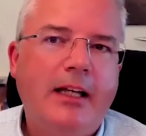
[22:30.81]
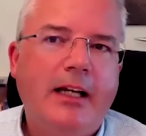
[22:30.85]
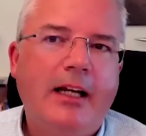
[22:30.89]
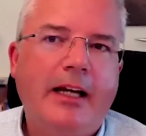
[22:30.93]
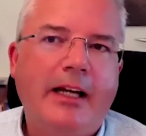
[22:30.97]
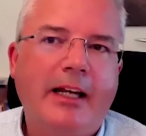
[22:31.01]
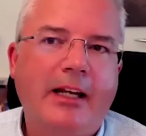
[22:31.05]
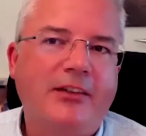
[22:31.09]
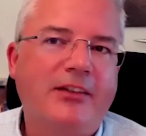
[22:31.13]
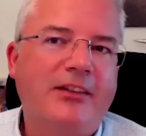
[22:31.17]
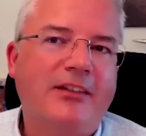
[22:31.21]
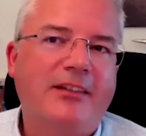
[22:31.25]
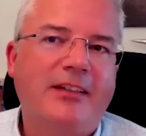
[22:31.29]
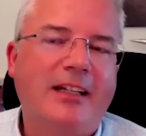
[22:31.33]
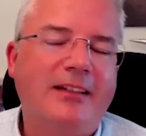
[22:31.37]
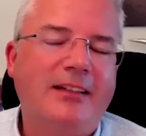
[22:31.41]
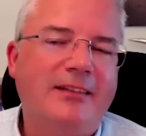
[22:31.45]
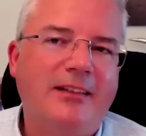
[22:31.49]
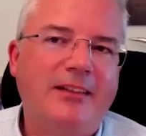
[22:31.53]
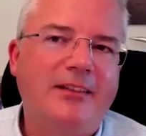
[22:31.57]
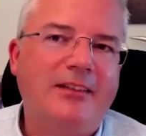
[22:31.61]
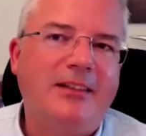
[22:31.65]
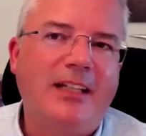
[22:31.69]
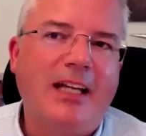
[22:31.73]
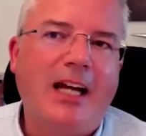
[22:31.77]
And as you
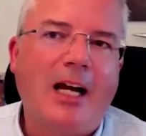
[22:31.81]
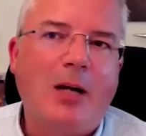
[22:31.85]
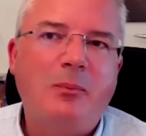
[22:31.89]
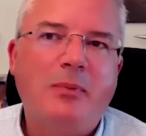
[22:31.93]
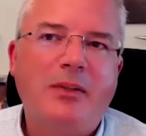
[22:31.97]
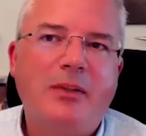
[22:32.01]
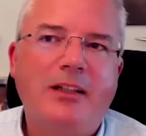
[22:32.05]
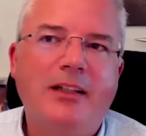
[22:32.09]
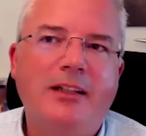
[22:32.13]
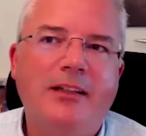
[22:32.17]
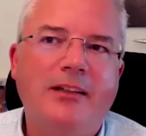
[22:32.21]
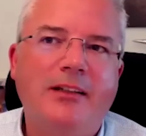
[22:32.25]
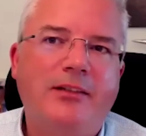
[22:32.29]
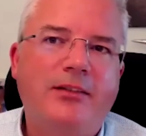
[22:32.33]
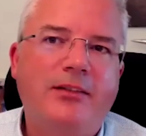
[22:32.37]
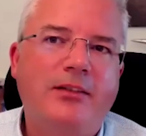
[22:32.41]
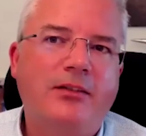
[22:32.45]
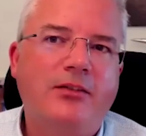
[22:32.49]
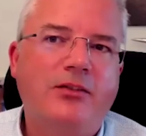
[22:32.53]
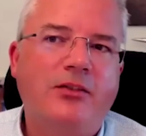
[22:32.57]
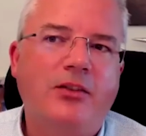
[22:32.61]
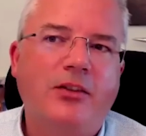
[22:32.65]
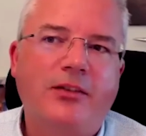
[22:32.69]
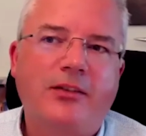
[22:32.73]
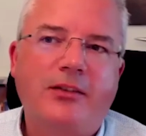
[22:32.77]
said, the app is
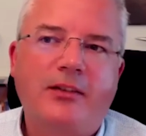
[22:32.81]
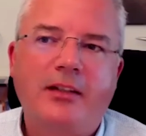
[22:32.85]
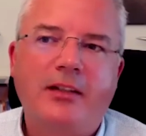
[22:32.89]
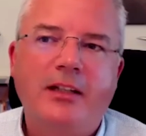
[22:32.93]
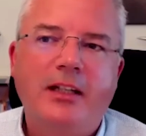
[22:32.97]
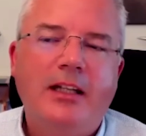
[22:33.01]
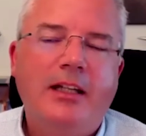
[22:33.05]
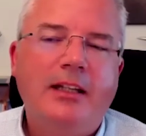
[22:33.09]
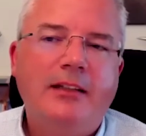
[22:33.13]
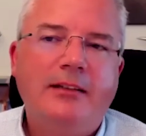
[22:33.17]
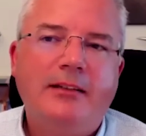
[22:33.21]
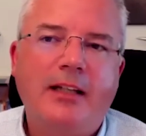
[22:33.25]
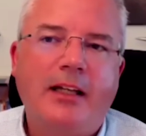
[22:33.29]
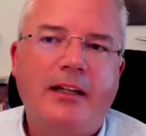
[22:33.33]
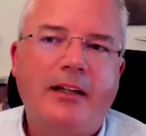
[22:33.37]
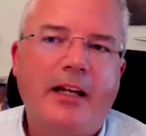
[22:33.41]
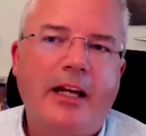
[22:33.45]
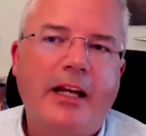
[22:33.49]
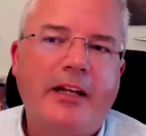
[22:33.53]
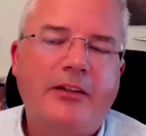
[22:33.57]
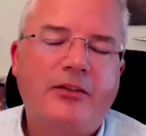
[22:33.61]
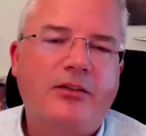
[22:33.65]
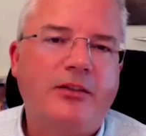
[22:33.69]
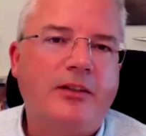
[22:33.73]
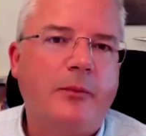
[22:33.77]
just that
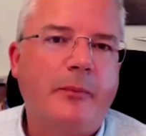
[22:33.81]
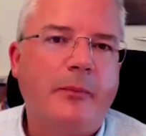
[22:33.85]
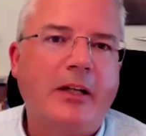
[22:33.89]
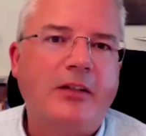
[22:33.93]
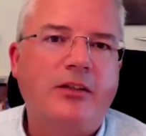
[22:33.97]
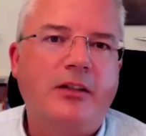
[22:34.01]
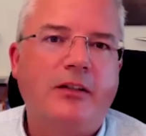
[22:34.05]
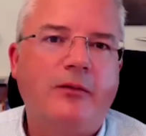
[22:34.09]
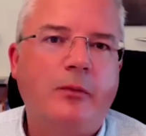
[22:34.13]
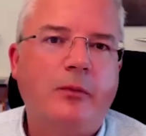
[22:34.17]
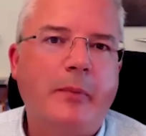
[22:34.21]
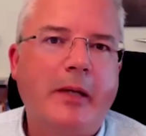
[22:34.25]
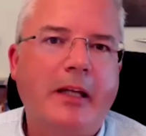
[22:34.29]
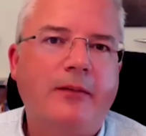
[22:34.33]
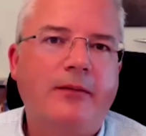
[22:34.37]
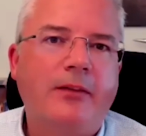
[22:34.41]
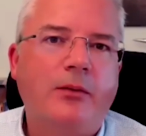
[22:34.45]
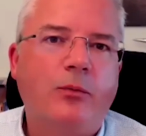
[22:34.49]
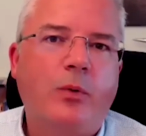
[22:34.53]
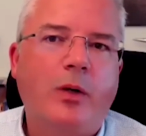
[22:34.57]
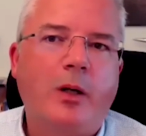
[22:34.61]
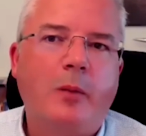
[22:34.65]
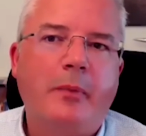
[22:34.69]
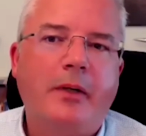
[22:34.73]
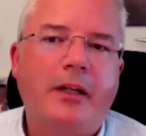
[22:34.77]
extra dimension of a
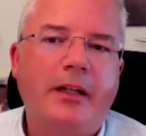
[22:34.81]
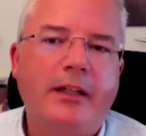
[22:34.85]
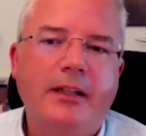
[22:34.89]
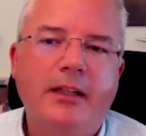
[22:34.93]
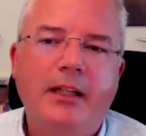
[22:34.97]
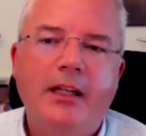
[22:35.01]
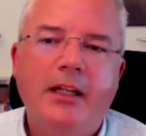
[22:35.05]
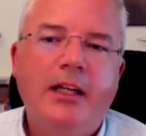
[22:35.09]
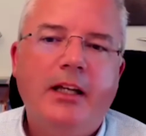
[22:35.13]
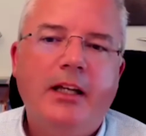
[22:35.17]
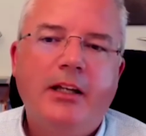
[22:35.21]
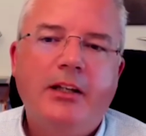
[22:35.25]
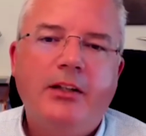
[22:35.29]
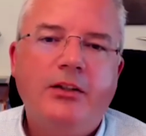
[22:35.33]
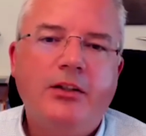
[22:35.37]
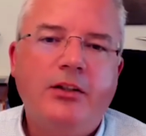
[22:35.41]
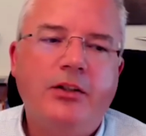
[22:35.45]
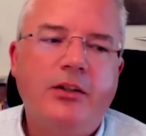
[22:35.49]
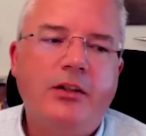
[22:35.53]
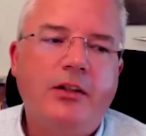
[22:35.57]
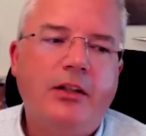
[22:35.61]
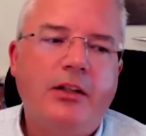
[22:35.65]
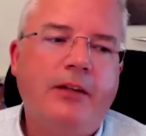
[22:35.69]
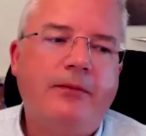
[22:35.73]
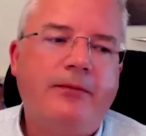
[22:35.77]
benefit, whereby
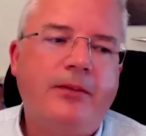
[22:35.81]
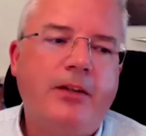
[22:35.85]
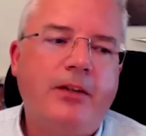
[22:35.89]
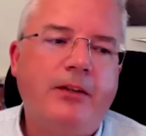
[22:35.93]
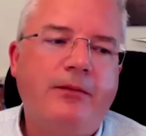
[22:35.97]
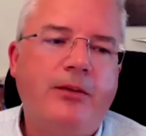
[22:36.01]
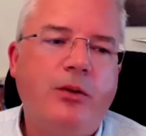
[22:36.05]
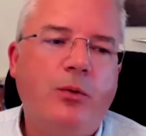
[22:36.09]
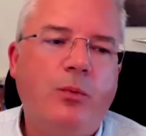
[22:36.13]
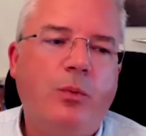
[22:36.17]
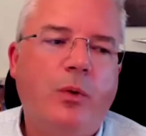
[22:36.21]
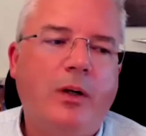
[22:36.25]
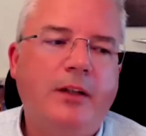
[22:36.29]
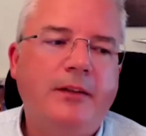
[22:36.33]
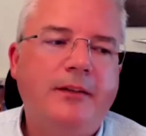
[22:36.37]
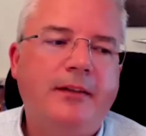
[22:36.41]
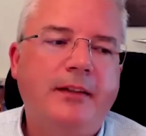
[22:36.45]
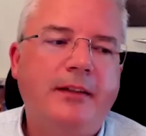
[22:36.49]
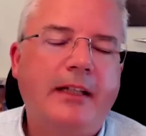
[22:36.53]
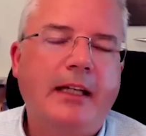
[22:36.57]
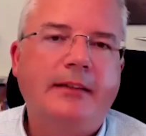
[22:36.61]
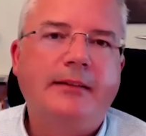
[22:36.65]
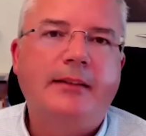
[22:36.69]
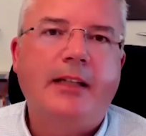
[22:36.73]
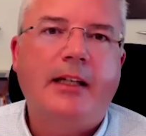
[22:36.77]
if you want to
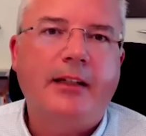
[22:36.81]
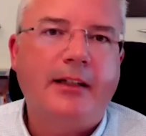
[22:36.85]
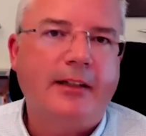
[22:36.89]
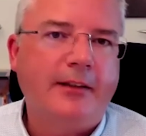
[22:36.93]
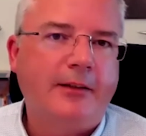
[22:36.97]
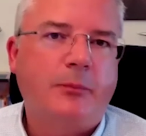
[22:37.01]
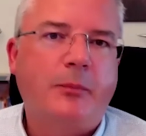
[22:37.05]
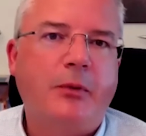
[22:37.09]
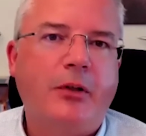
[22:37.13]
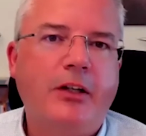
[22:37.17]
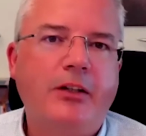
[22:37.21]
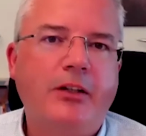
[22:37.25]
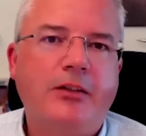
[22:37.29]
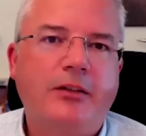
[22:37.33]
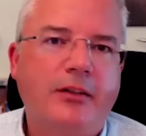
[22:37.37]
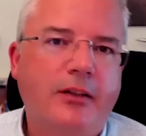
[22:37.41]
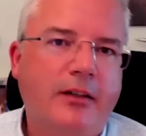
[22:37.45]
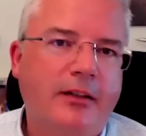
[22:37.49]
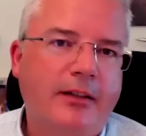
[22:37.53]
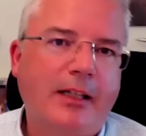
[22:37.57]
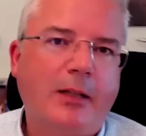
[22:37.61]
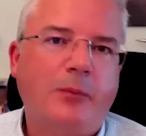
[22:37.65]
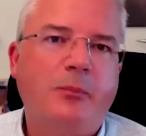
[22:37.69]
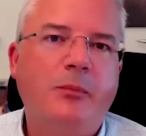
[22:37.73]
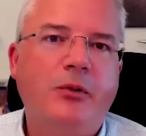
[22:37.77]
get that inspiration
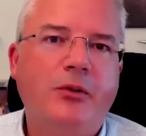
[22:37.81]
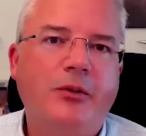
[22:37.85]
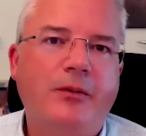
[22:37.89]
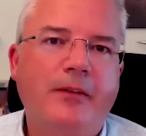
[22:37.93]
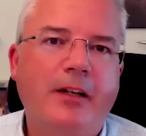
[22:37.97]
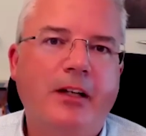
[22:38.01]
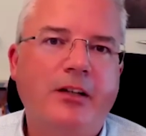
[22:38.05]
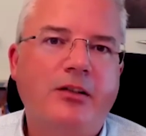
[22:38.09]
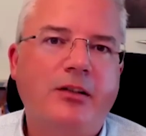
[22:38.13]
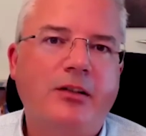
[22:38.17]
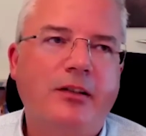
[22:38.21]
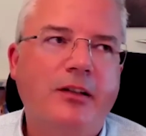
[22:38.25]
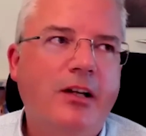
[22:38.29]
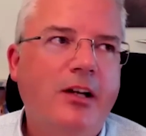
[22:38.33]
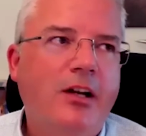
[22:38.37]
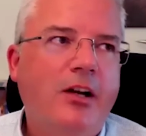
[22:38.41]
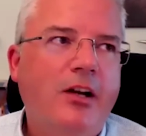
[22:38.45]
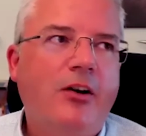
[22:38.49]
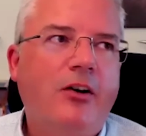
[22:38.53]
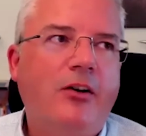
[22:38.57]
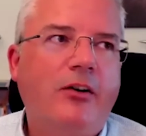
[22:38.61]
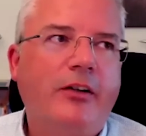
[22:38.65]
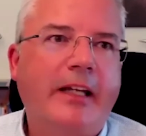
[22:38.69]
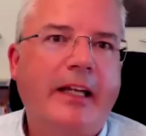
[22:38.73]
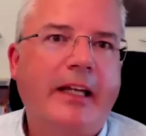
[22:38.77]
or that motivation
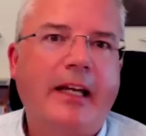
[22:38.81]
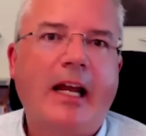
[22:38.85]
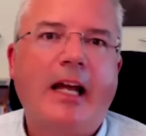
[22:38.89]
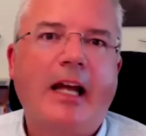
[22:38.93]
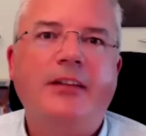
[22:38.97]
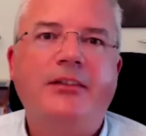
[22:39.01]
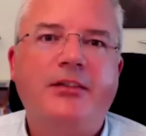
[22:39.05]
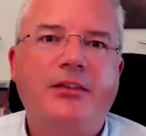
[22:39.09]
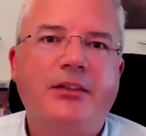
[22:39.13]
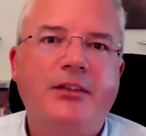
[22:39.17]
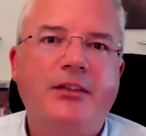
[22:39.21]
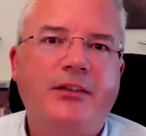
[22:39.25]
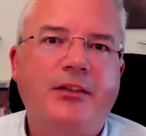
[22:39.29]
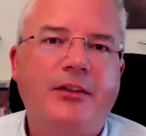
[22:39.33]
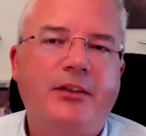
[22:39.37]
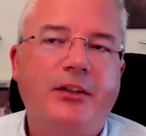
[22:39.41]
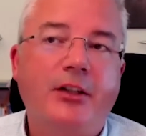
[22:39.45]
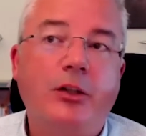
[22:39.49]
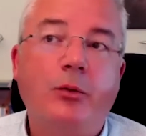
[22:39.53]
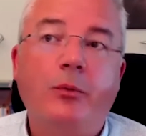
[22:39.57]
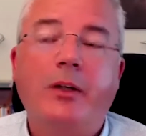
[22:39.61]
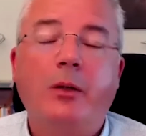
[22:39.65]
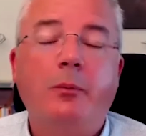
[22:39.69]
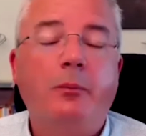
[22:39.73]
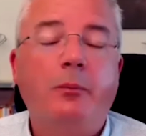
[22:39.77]
or get answers, or
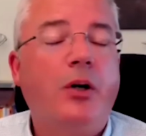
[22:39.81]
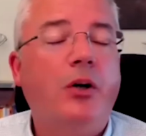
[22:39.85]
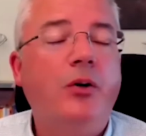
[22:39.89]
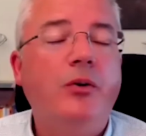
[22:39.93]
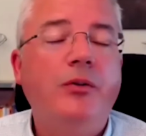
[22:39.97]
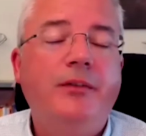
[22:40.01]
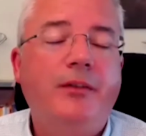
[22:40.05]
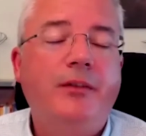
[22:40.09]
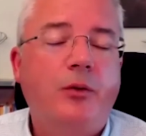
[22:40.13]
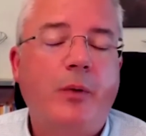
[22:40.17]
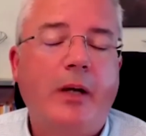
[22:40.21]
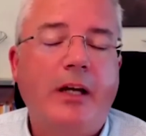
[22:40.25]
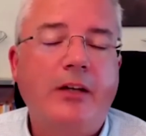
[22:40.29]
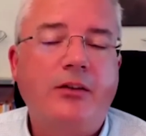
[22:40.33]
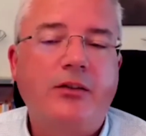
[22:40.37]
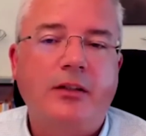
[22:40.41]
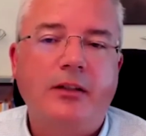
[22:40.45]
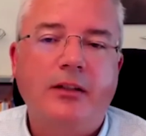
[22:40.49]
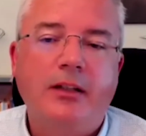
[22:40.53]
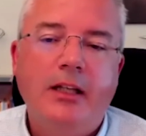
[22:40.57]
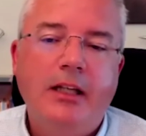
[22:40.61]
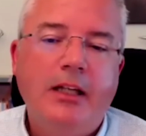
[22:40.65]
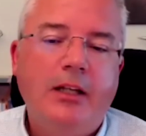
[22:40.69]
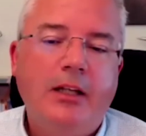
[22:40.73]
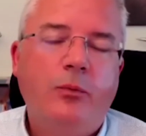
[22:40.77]
you want to pose a
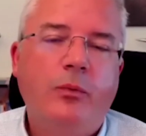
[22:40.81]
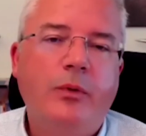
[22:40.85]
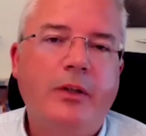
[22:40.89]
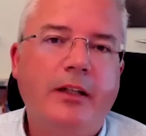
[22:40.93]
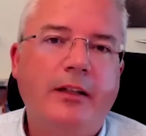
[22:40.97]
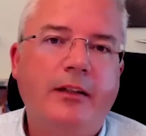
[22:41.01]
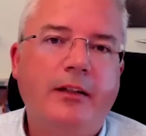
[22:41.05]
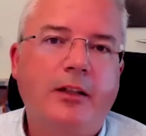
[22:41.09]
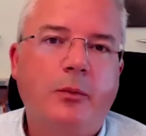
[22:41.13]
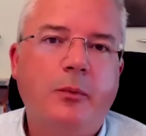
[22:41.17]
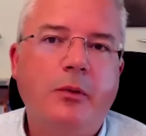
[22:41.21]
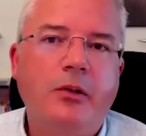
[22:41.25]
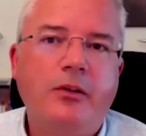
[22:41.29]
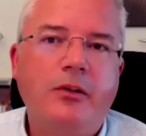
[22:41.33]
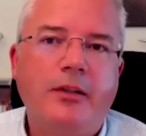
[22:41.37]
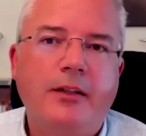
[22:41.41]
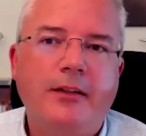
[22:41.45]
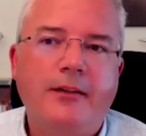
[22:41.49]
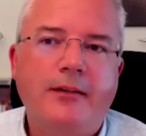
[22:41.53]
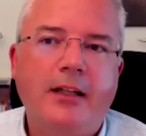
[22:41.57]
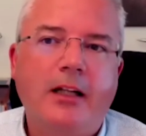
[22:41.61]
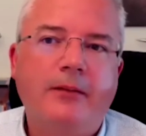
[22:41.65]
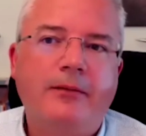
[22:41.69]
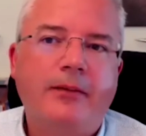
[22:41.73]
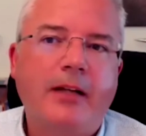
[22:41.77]
question within the community
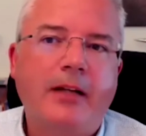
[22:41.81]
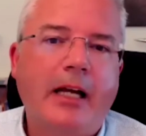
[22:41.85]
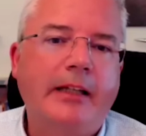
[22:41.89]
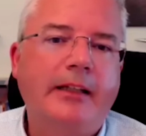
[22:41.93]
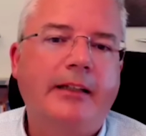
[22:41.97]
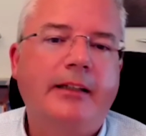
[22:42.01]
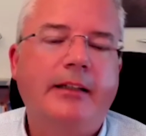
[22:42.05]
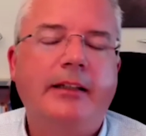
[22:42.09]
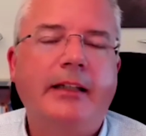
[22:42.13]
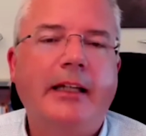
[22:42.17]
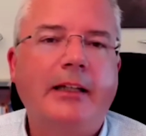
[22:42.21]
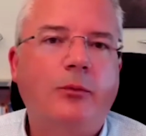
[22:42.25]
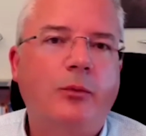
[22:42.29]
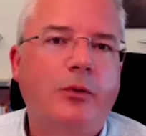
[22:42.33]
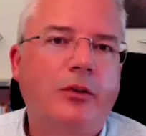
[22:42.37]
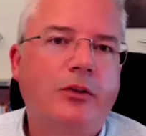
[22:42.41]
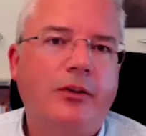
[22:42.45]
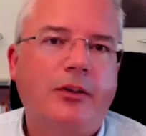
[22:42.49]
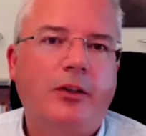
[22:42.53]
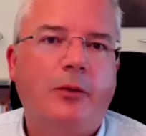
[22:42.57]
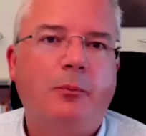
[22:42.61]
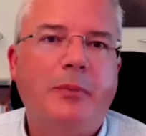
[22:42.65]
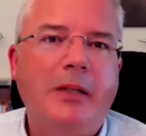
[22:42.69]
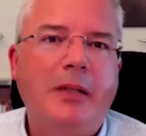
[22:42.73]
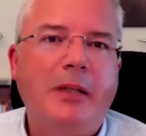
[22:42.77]
itself and connect with
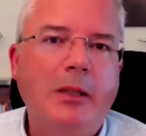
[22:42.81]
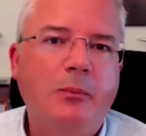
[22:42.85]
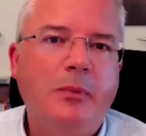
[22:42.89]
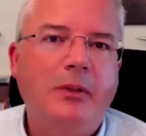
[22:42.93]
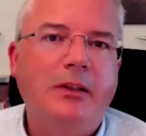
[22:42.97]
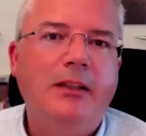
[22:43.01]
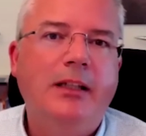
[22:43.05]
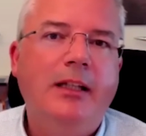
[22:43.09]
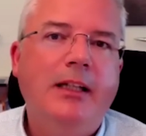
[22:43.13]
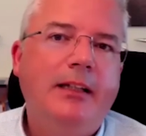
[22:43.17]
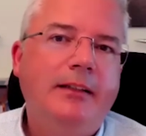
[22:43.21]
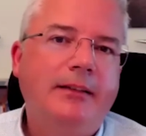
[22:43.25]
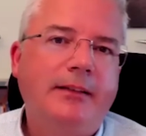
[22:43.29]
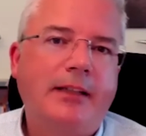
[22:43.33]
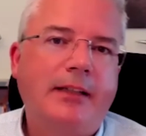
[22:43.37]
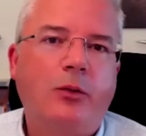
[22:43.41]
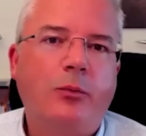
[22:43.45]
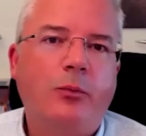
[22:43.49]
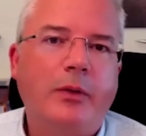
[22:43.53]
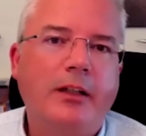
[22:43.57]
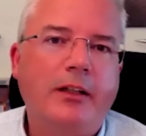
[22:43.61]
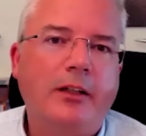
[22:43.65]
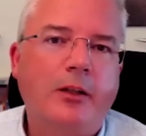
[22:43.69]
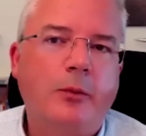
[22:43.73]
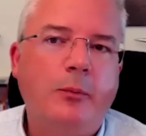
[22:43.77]
other people that are
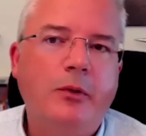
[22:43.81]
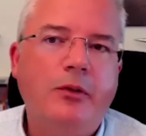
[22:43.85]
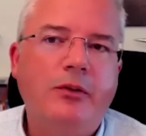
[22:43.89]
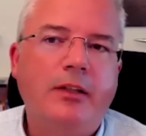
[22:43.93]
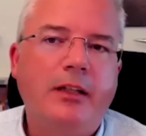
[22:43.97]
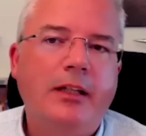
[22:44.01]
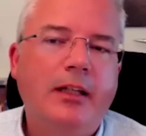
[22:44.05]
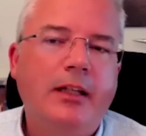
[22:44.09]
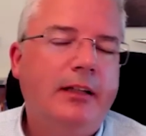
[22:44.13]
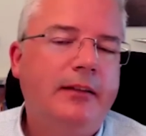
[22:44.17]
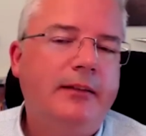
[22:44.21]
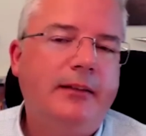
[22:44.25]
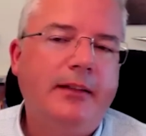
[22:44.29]
within the community,